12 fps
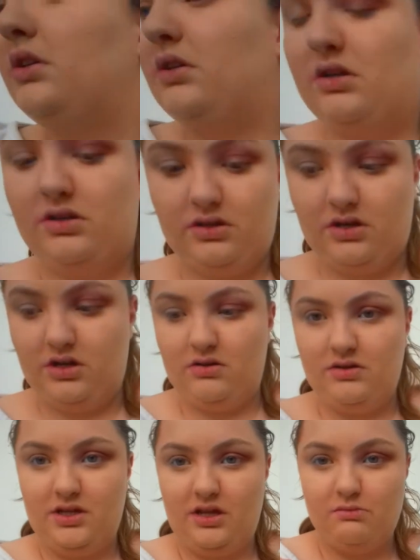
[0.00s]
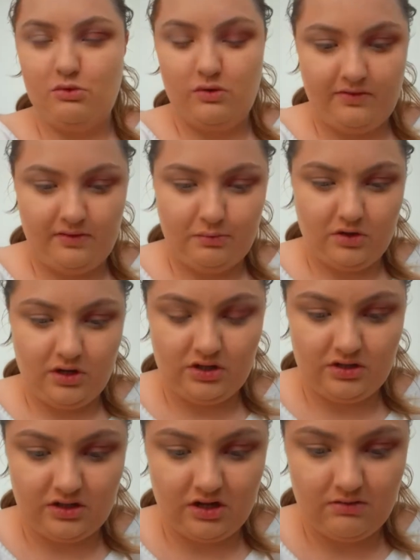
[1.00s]
Just gonna use this other Morphe brush
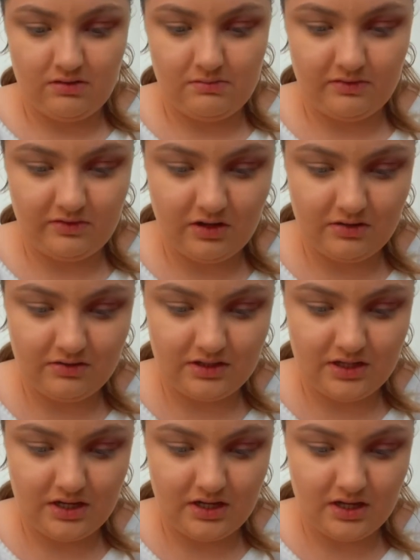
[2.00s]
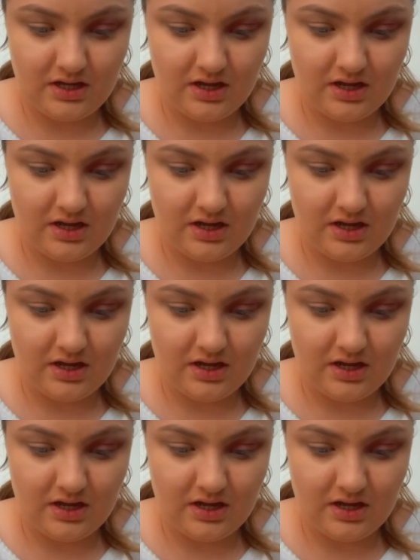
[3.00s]
to go in with Toasty.